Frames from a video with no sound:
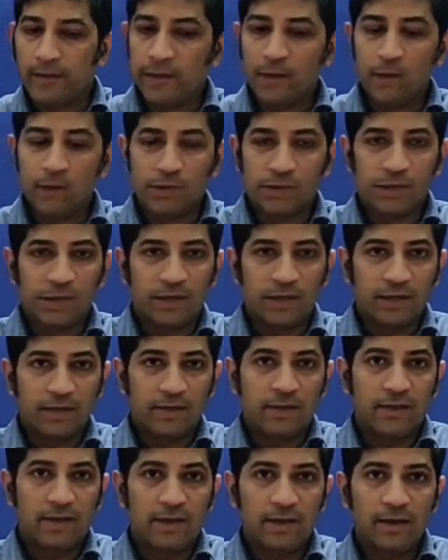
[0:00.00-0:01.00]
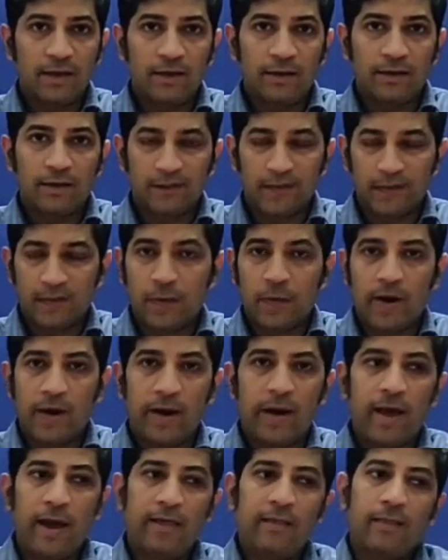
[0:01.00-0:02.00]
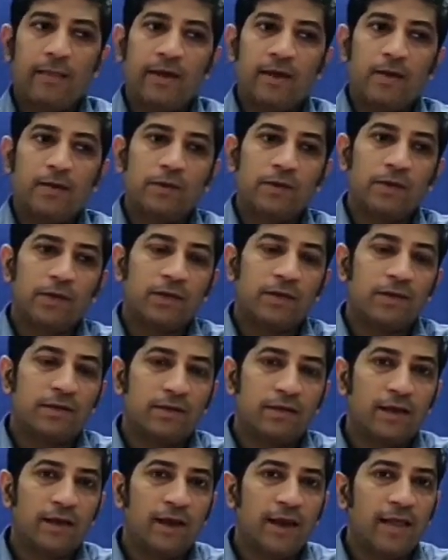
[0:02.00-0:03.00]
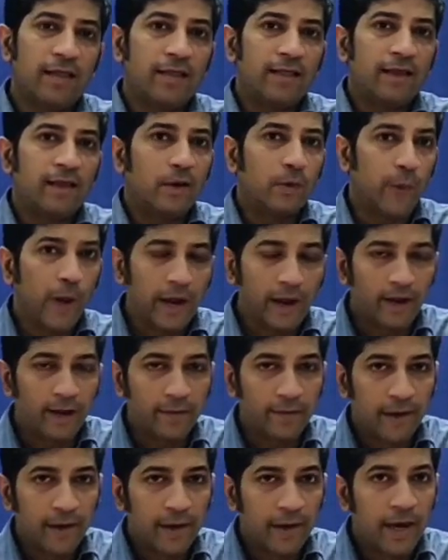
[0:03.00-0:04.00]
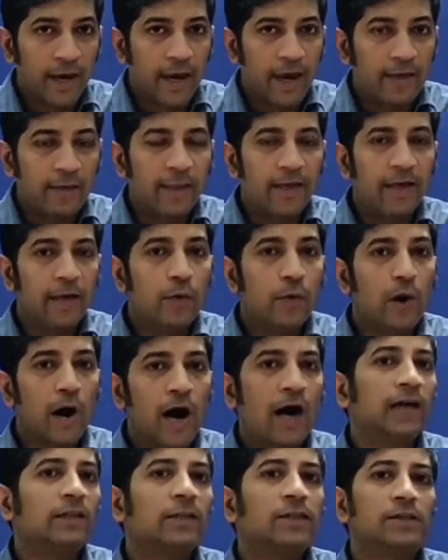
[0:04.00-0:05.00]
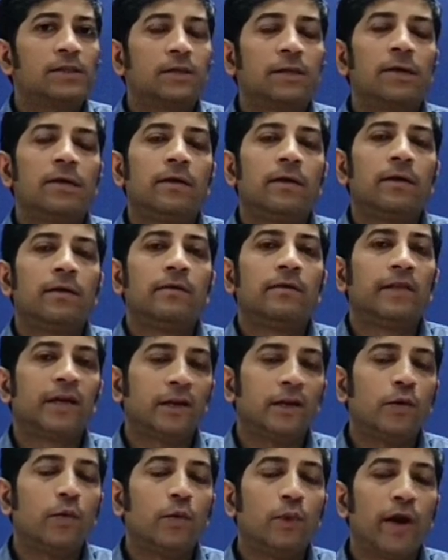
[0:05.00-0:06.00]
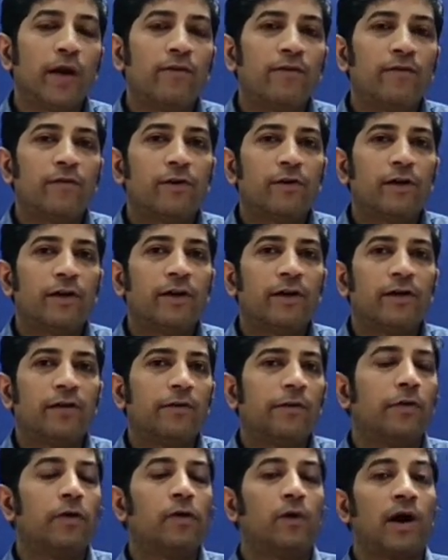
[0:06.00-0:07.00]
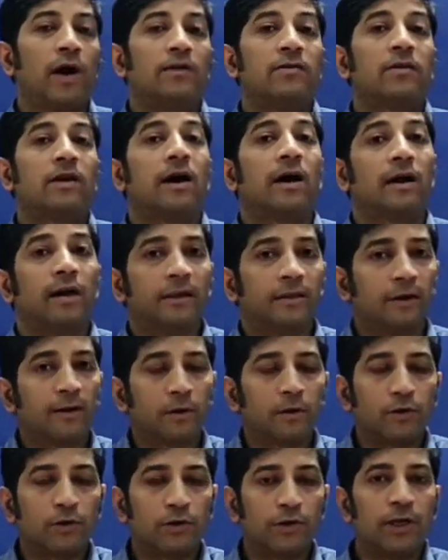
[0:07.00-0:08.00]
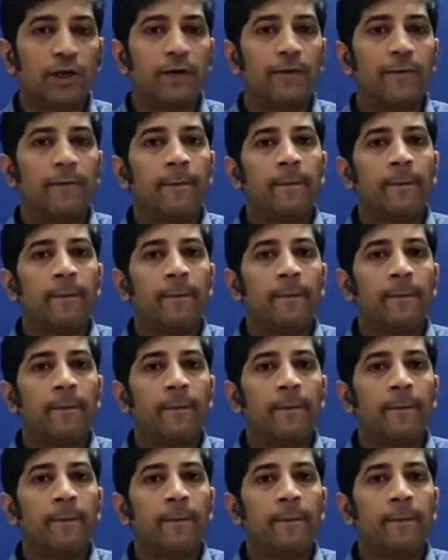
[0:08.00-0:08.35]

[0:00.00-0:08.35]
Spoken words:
then you say this thing, then you end, and then you say this thing, and then you end. And then you wait for the interviewer to ask another question.